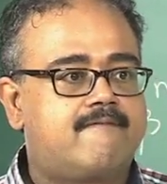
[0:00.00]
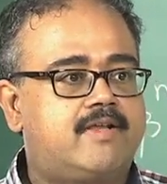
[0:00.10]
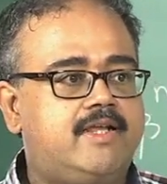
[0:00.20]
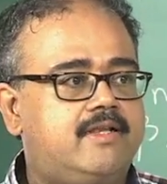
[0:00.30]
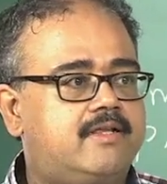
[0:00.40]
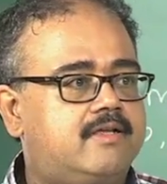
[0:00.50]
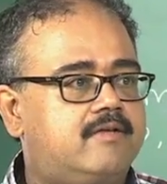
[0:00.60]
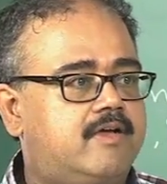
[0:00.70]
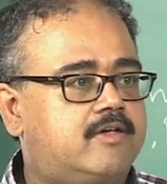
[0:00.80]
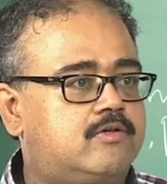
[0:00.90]
right,
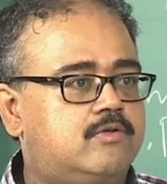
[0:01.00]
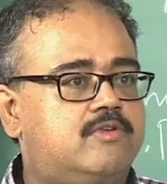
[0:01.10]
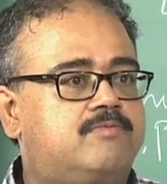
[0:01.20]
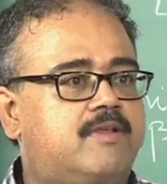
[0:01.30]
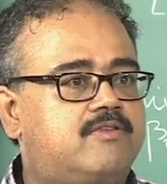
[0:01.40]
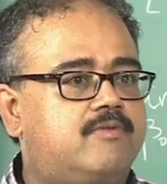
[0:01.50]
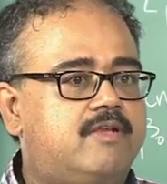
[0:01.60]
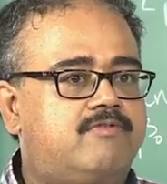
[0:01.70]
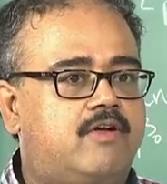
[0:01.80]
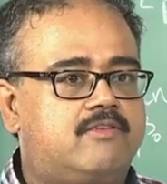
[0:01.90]
where true is
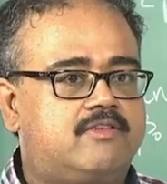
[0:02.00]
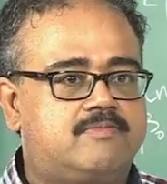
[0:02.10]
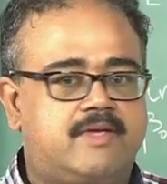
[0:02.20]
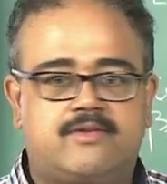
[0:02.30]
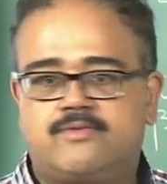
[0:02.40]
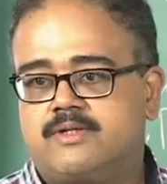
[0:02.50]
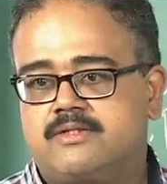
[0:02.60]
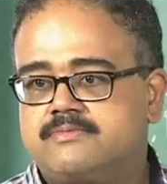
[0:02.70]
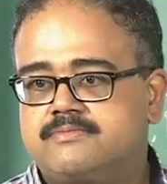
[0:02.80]
+1, false is -1.